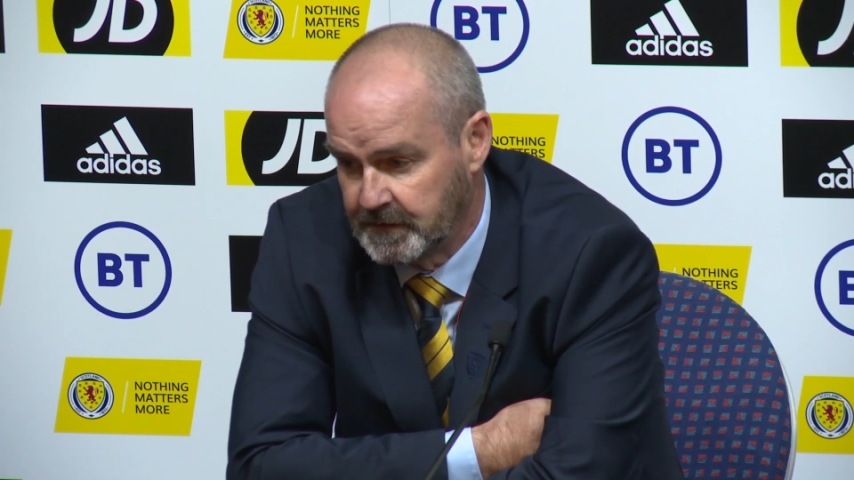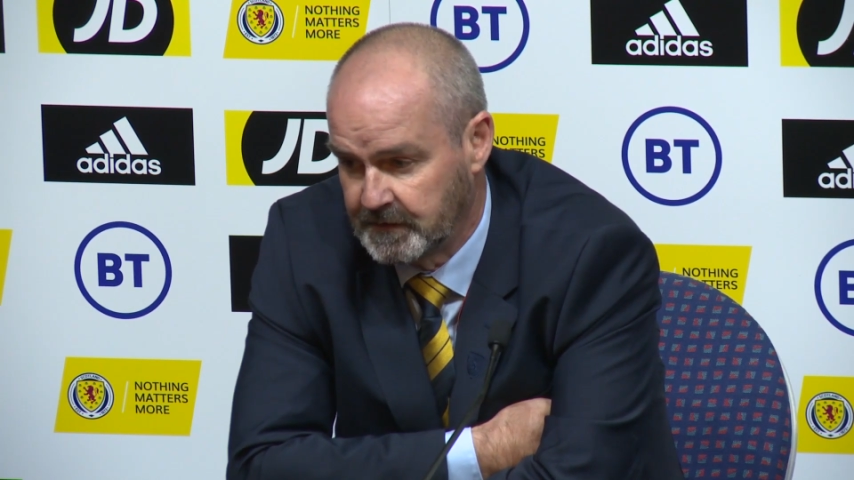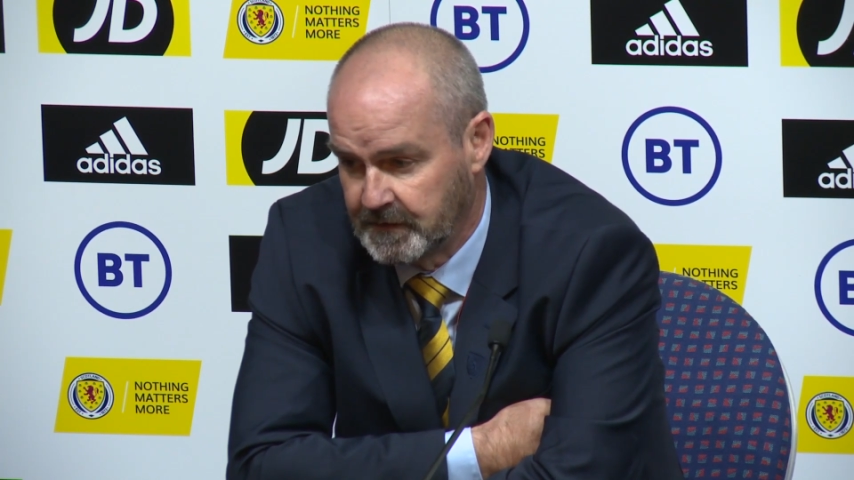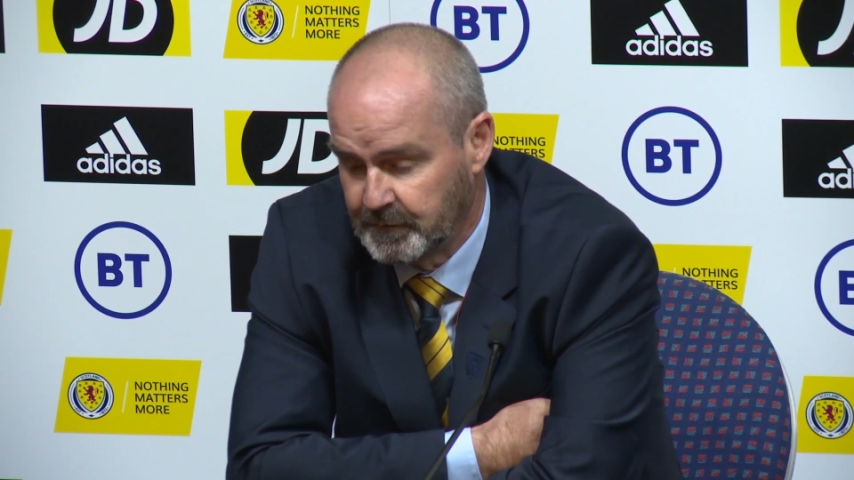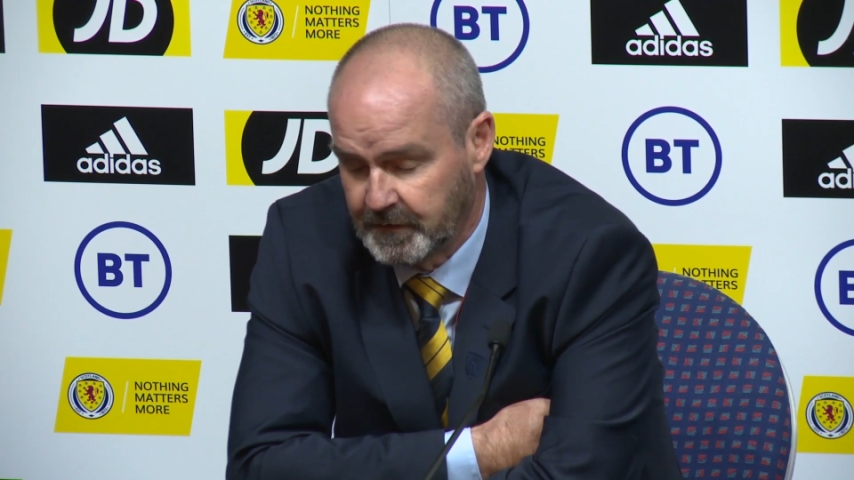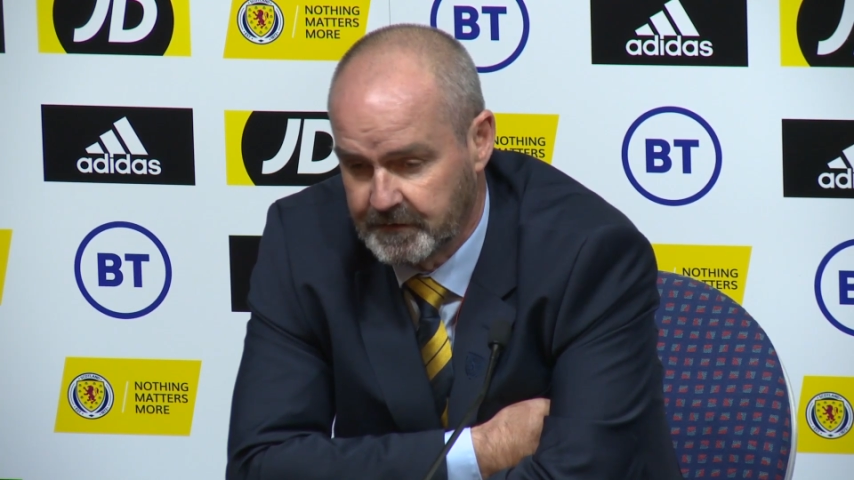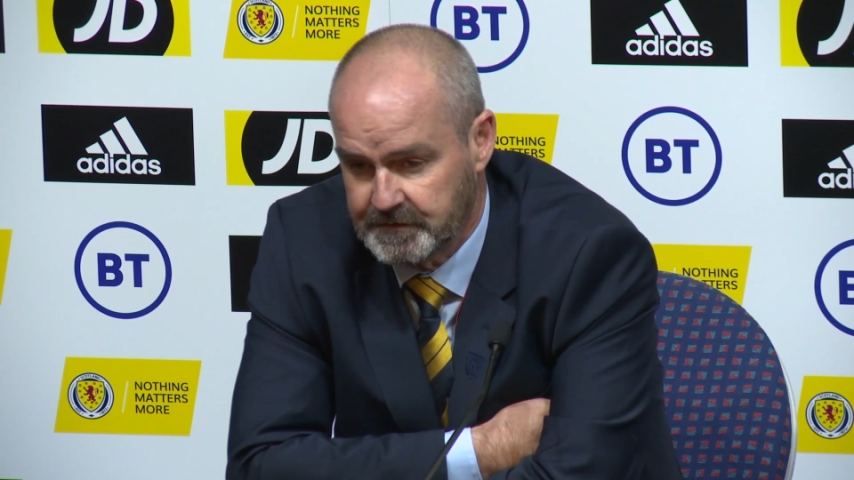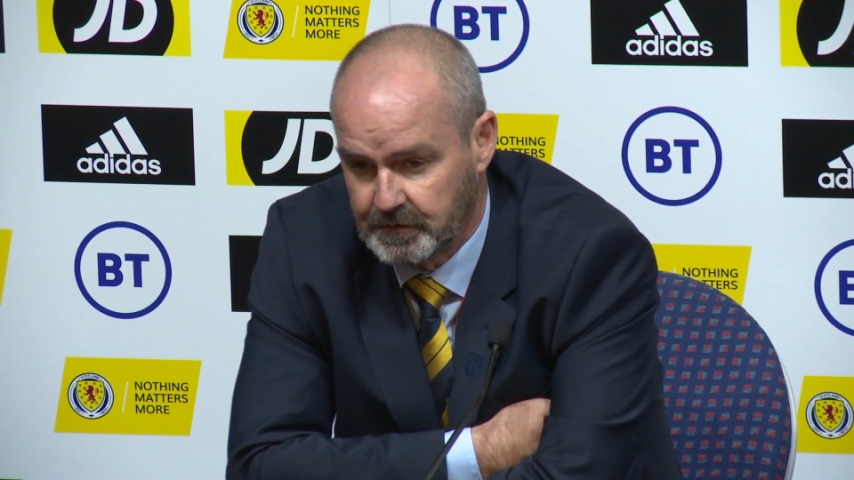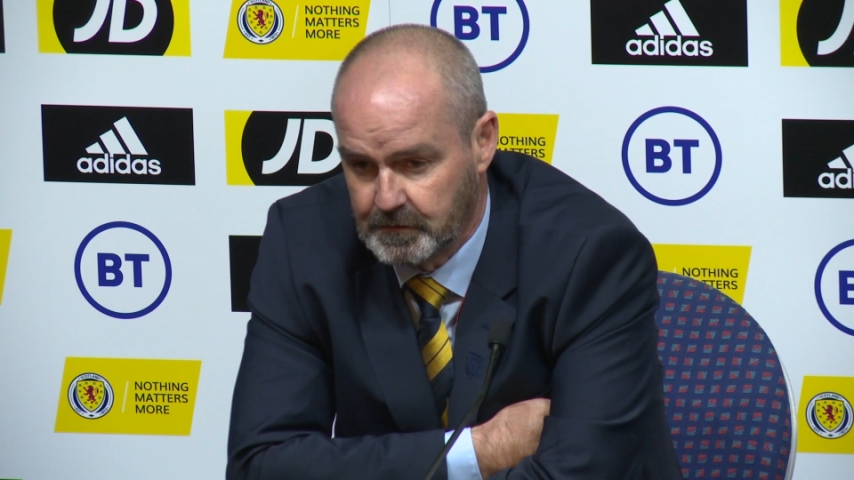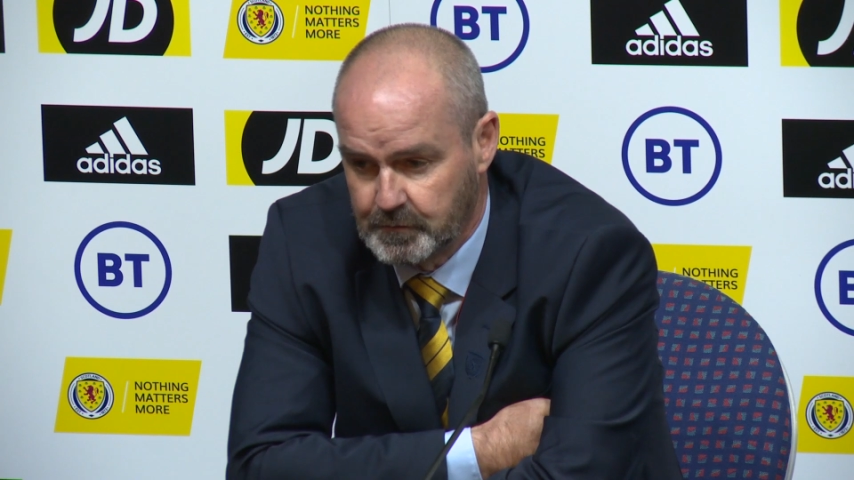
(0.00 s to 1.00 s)
get a game like
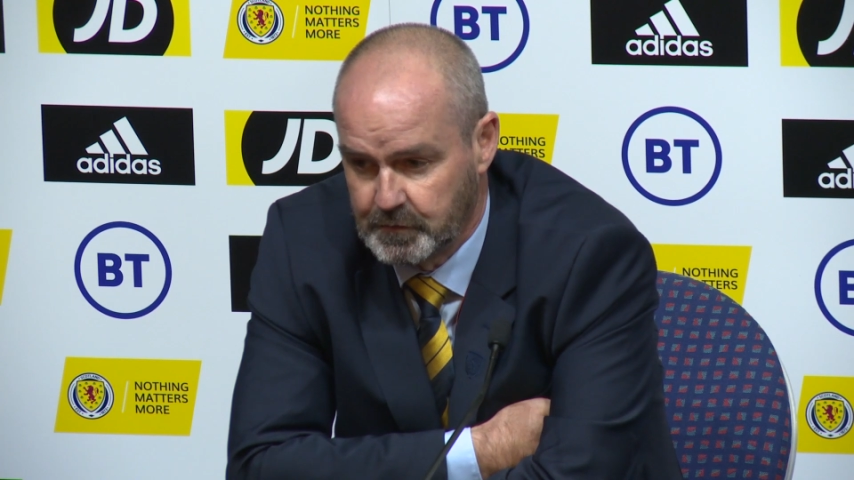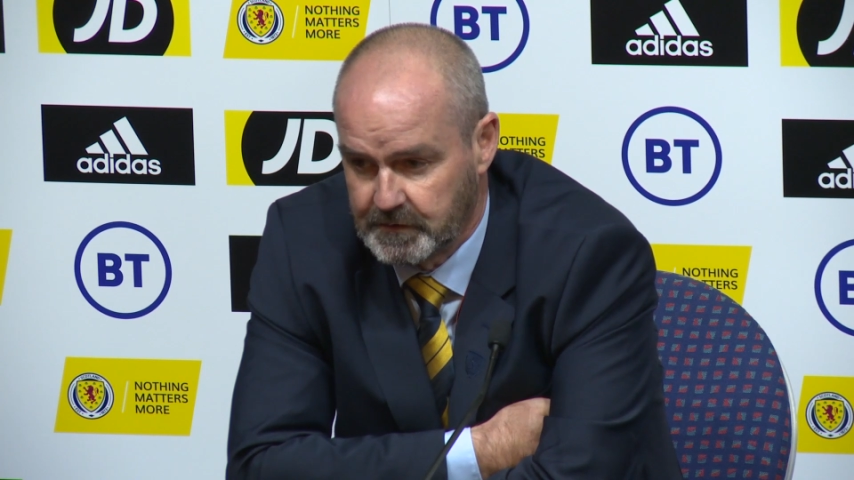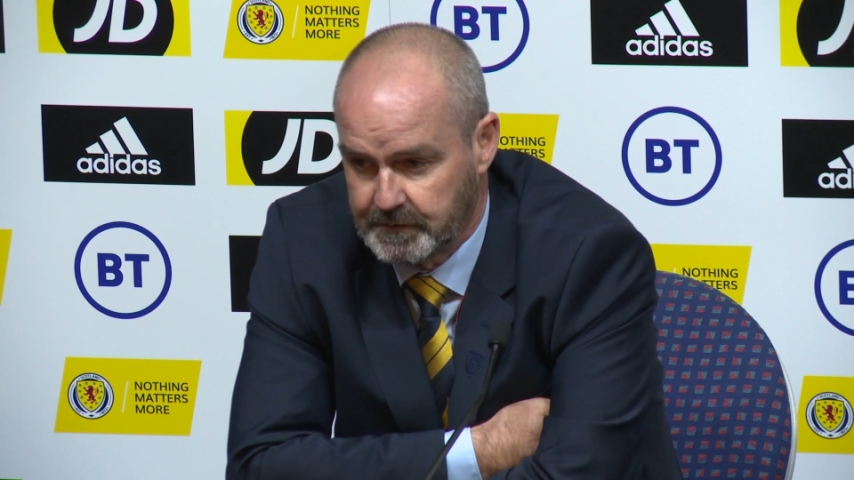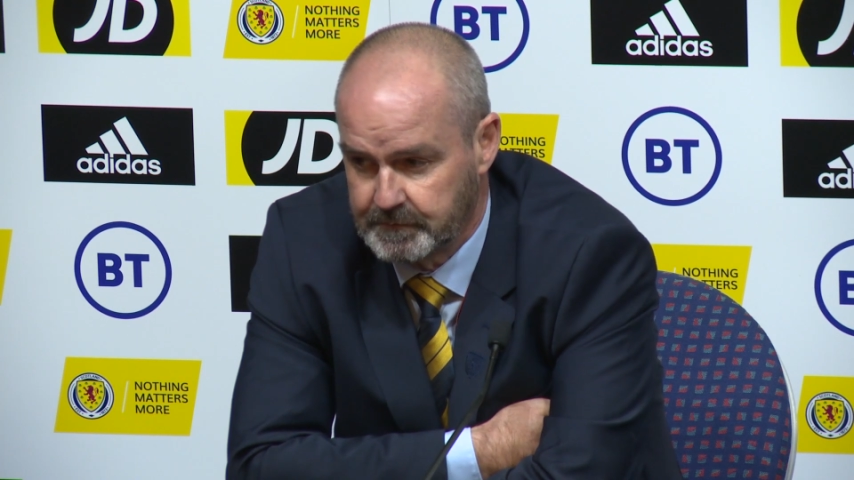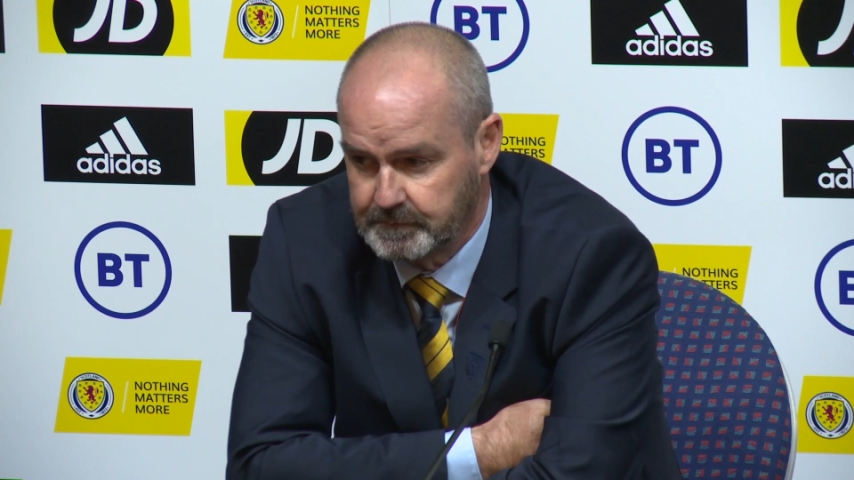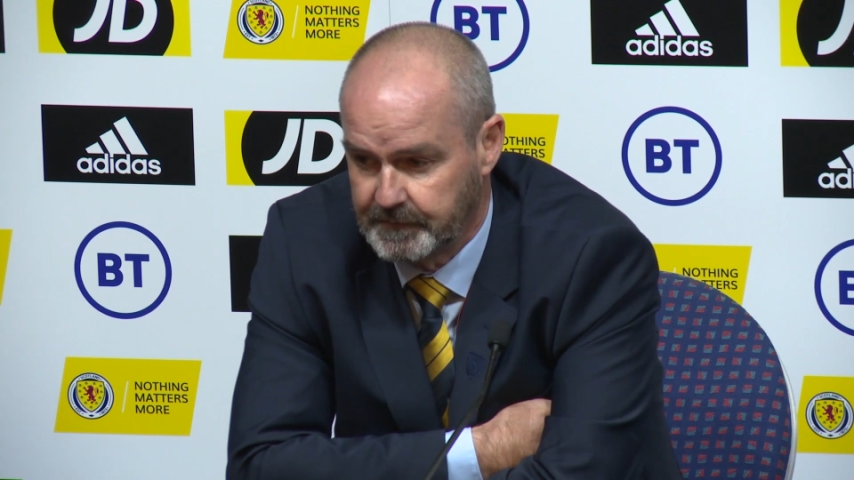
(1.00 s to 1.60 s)
this at home where